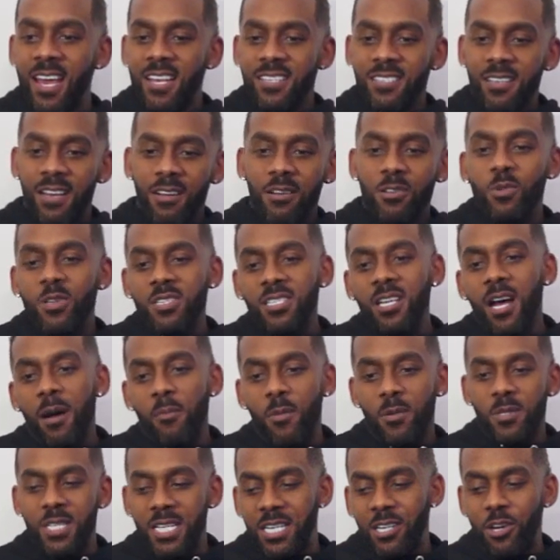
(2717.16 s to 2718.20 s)
So I goes, what's
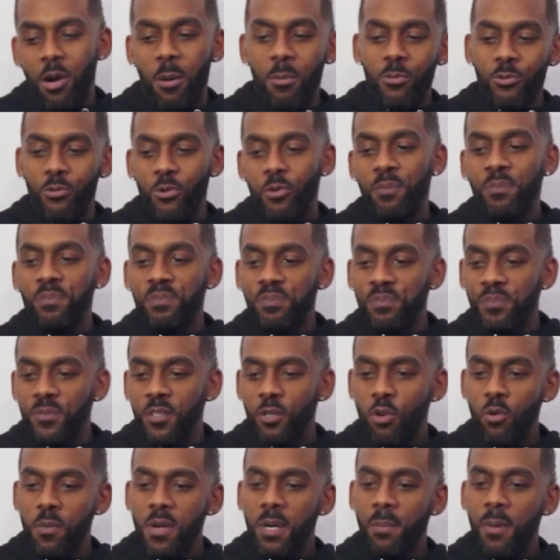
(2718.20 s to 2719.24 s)
up? I was in the common room.
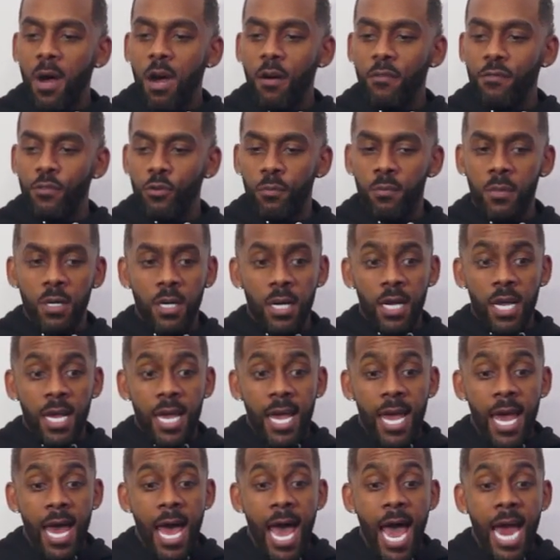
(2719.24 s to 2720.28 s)
Called me in the bathroom.
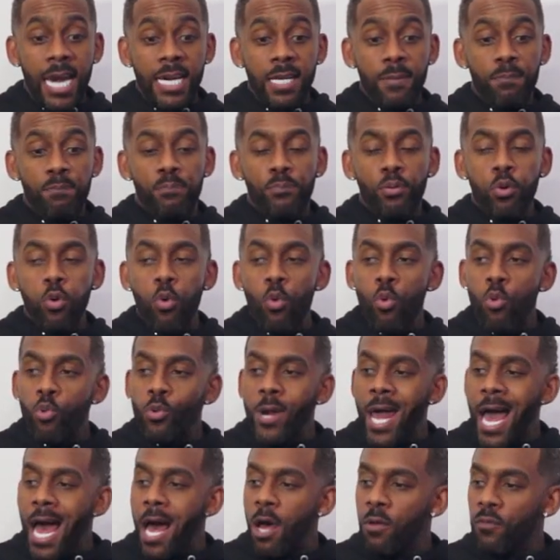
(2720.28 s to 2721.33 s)
And he
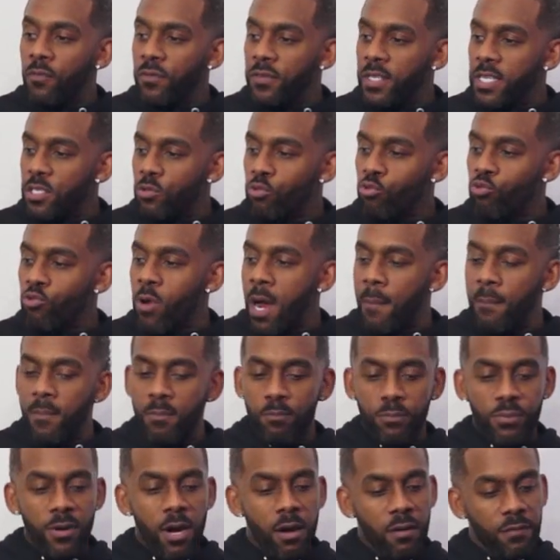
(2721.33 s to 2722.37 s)
pulled out this
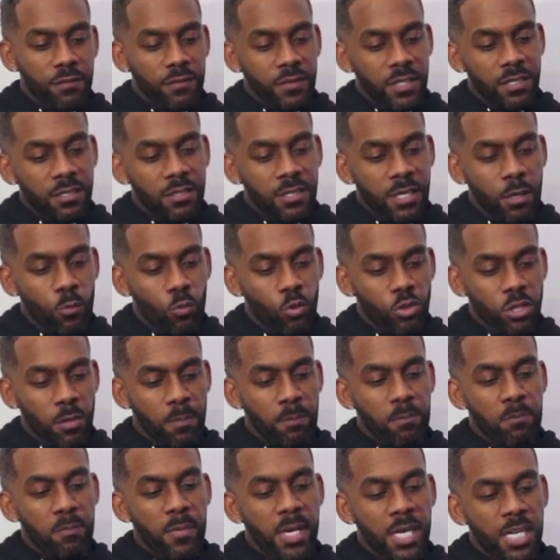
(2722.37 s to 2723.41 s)
ramp. Bruv, this thing was a
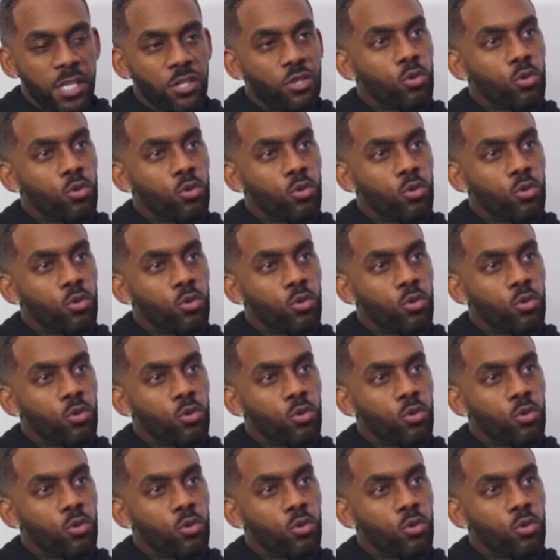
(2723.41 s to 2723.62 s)
mini